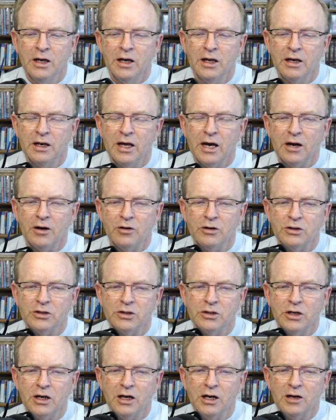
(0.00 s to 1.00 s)
and lateral
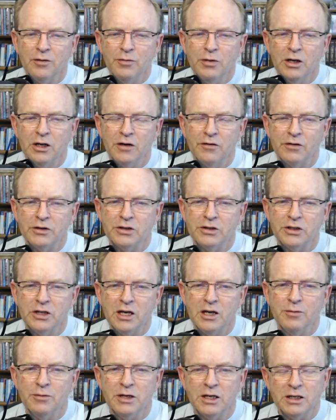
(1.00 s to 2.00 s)
side being of the
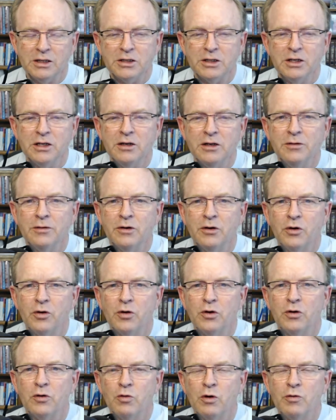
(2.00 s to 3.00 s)
same density,
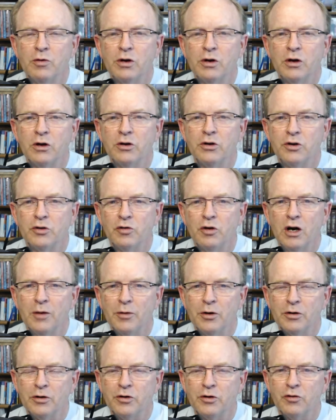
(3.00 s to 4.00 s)
or what we call
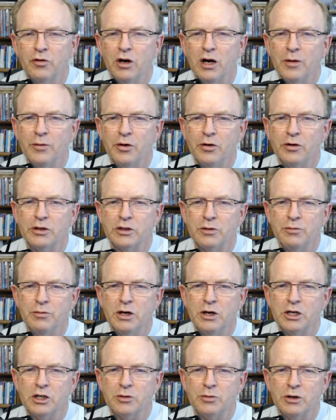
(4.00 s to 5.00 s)
durometer. Durometer is a
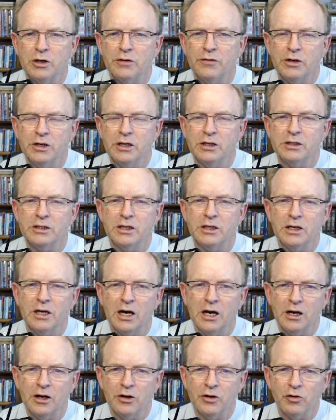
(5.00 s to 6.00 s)
measurement of the density.
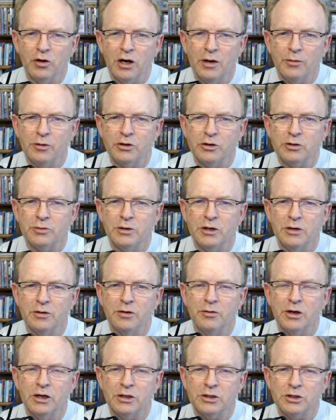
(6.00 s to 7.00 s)
Higher durometers
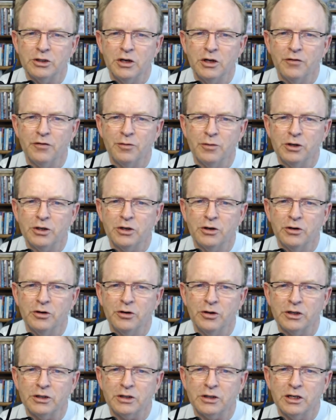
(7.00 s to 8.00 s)
mean a stiffer
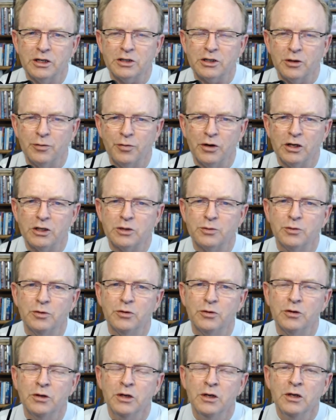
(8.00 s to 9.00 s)
material that's less
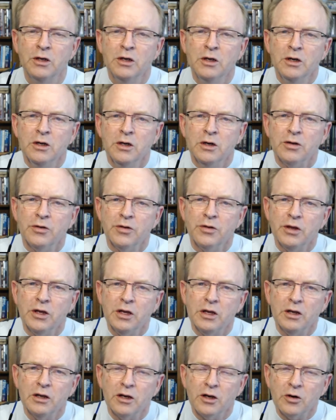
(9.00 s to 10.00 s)
compressible.
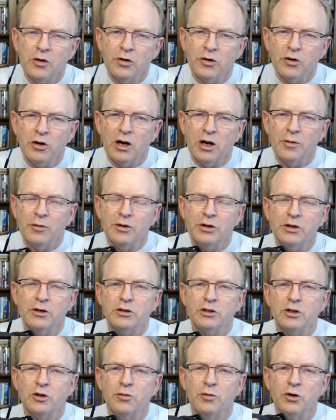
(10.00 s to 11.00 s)
The lower durometer
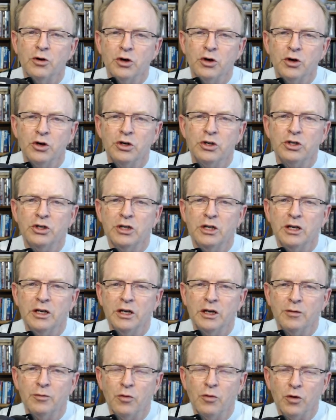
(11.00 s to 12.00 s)
materials are more
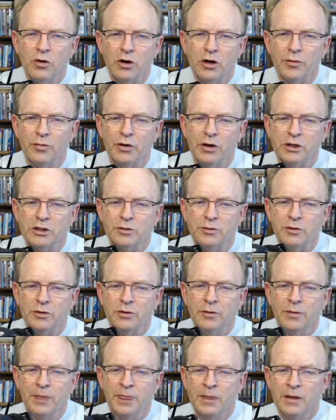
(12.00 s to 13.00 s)
cushiony and more
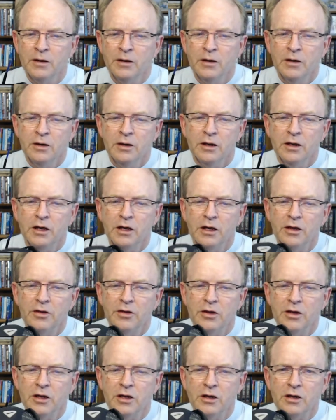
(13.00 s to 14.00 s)
compressible.
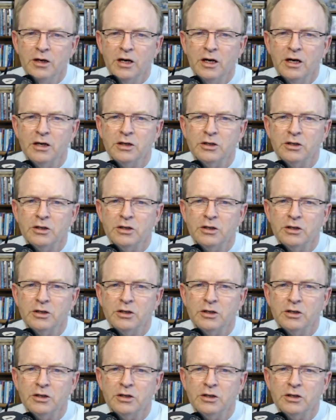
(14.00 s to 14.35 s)
In the